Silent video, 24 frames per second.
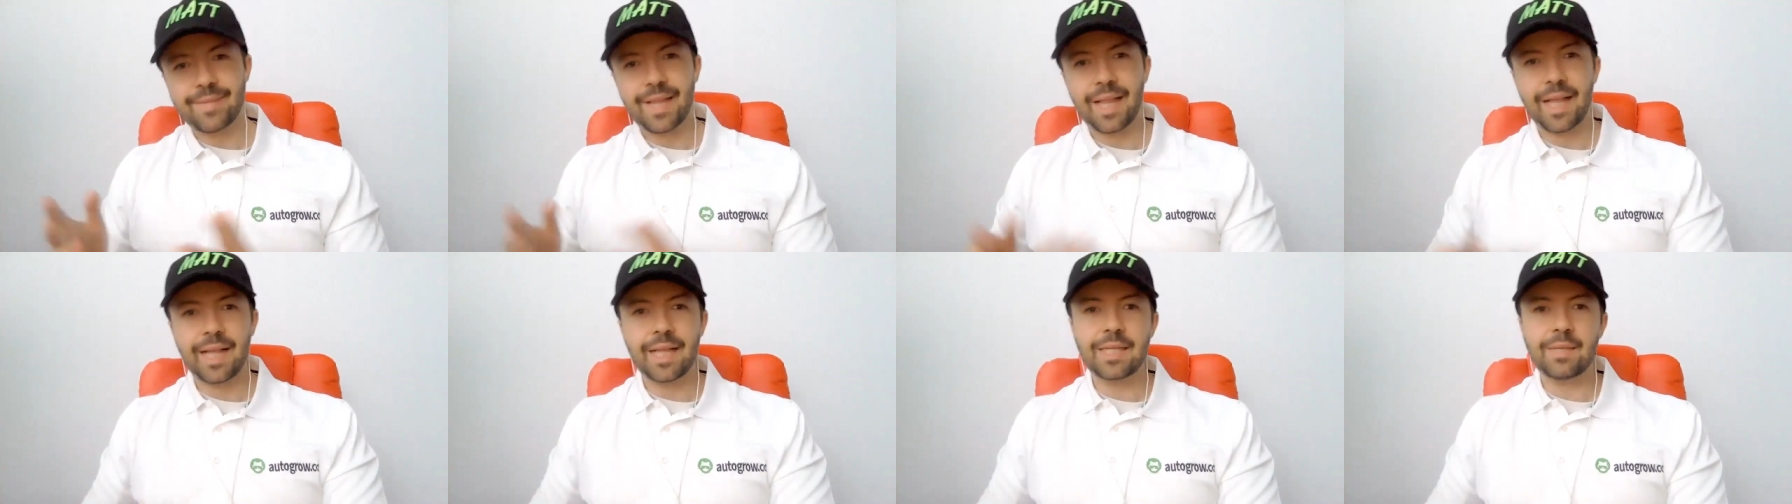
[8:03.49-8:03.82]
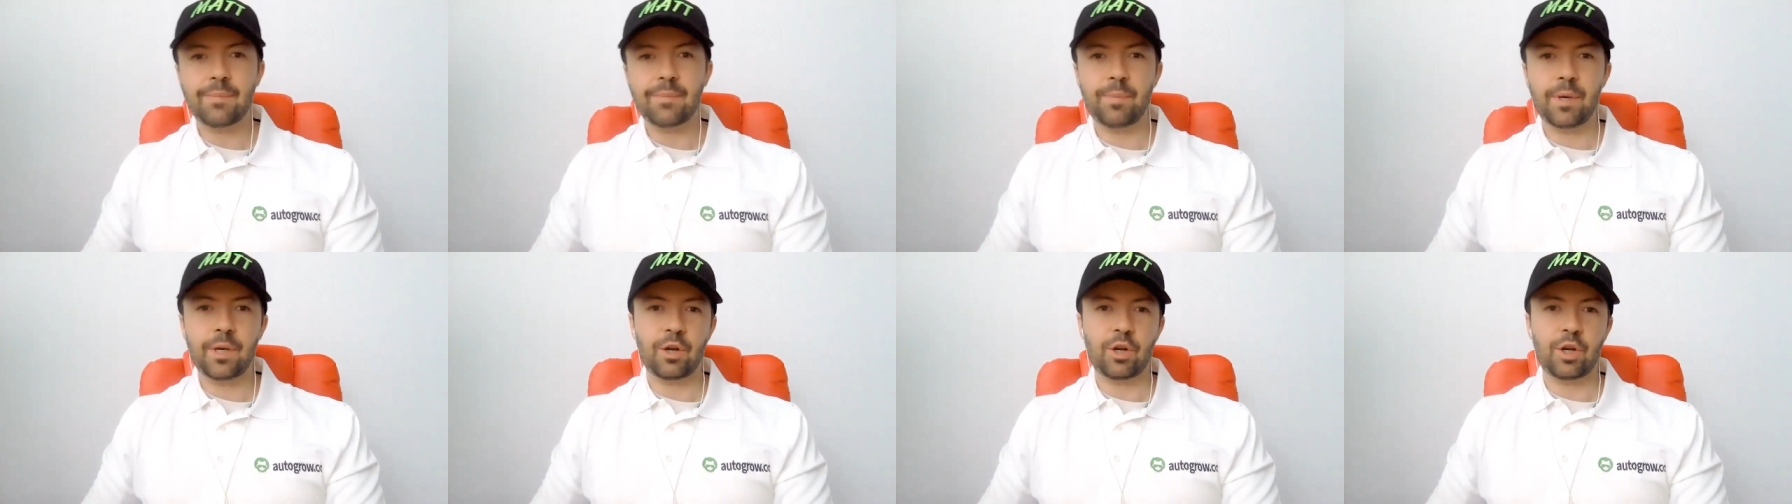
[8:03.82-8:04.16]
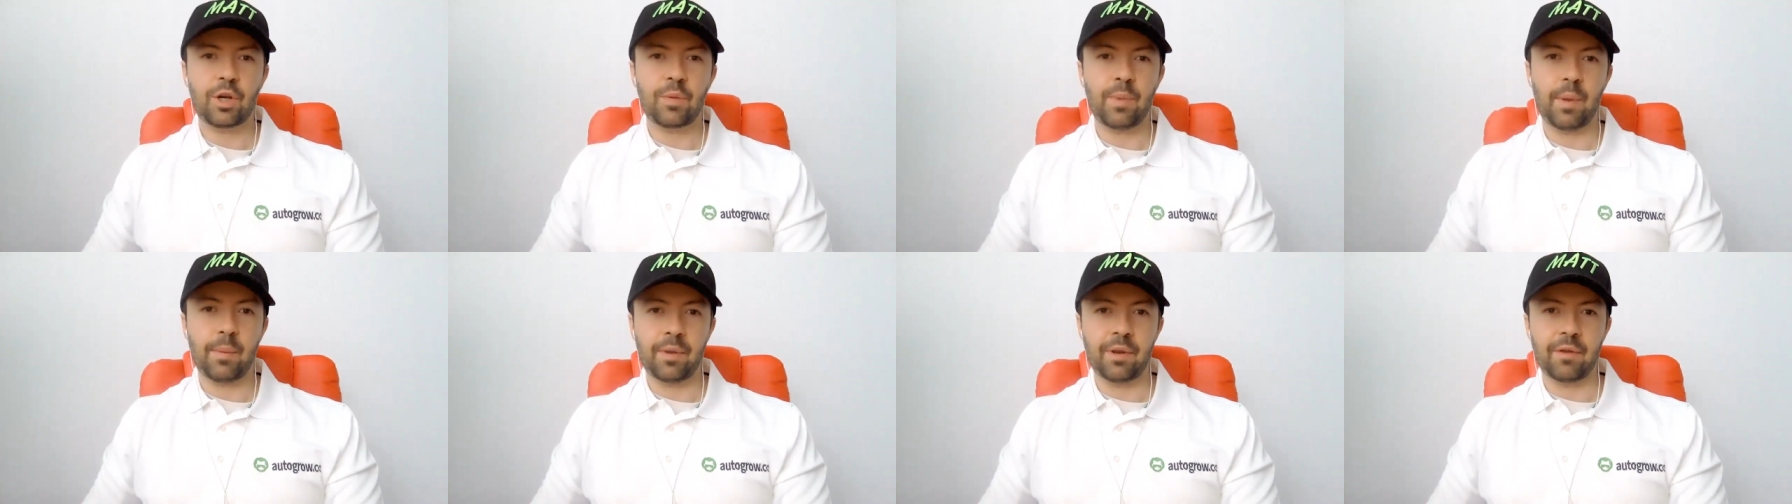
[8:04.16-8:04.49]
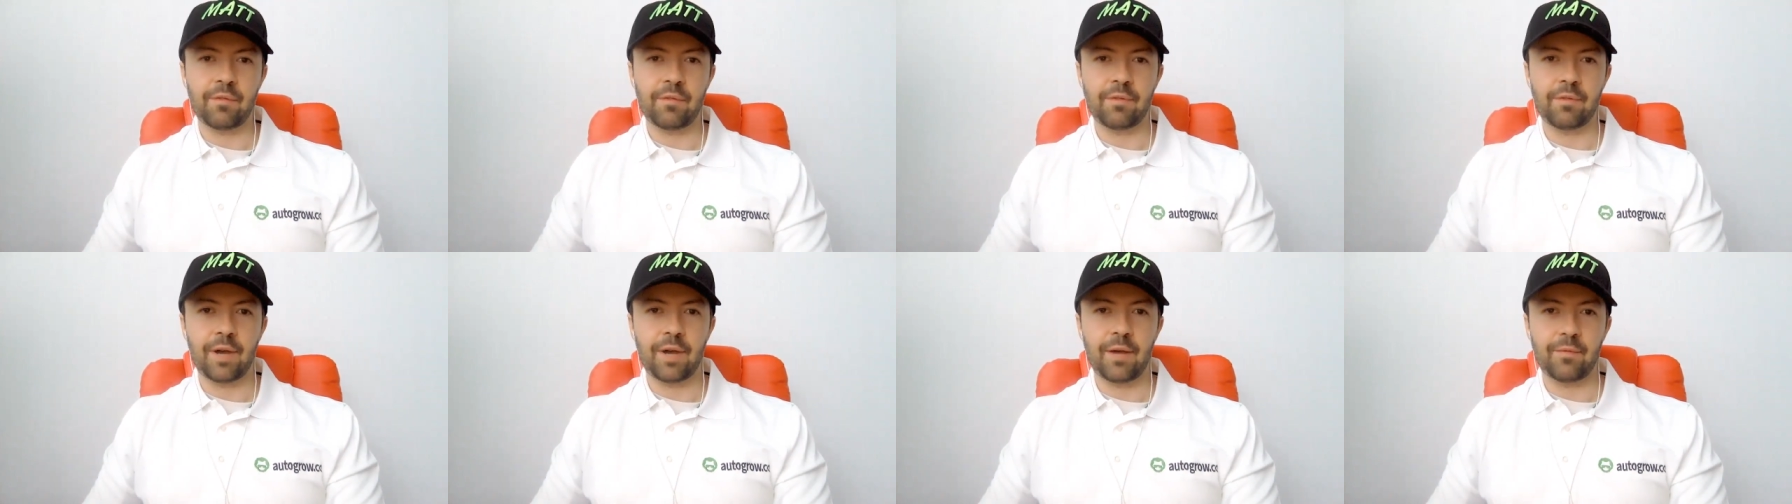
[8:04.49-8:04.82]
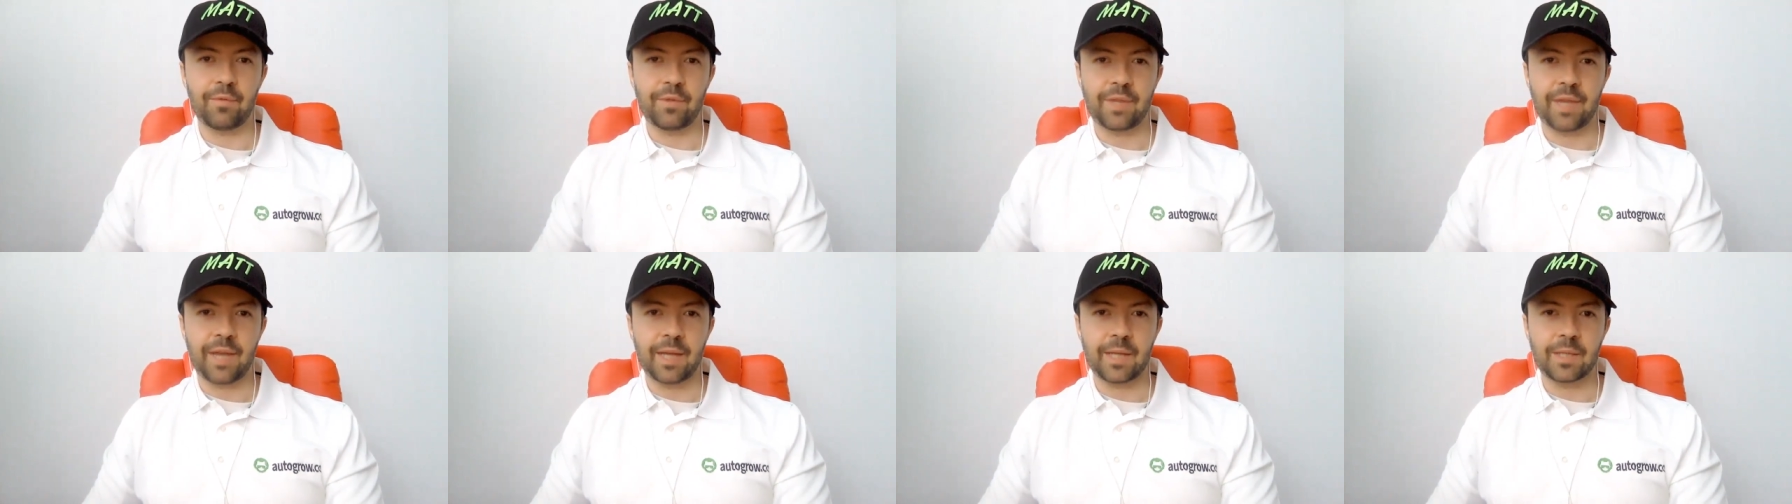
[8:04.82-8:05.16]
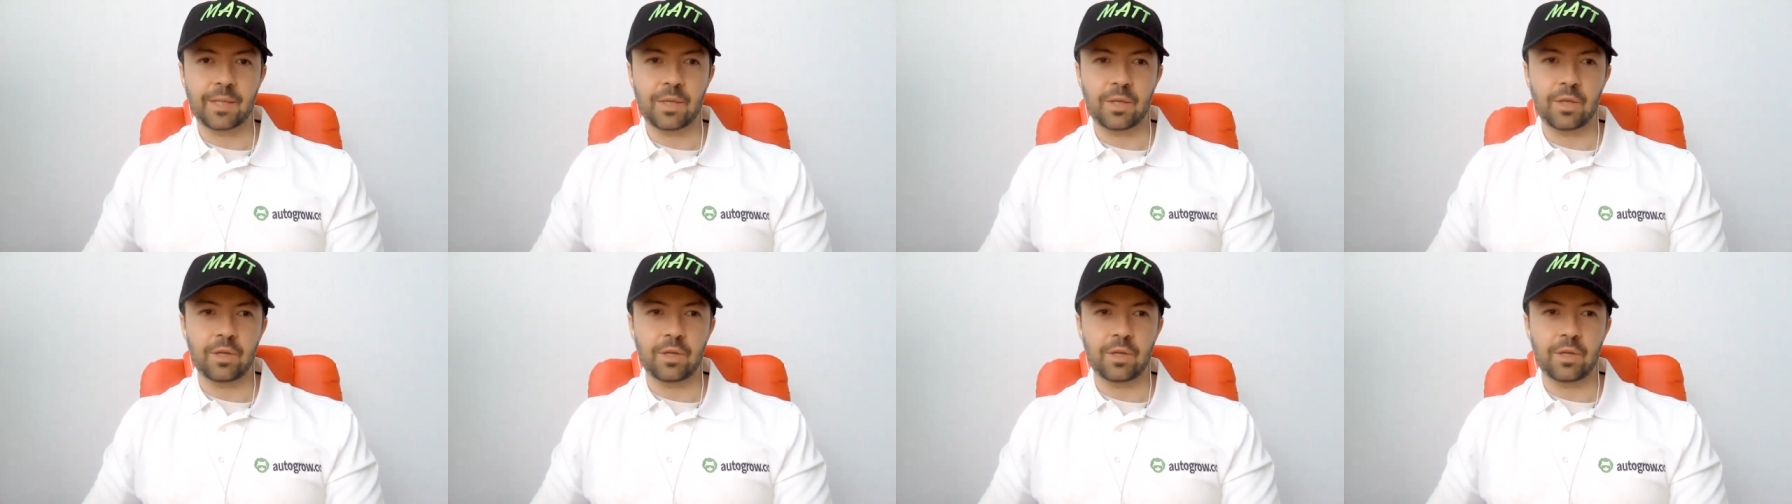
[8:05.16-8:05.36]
It's a bigger commitment involved with that, so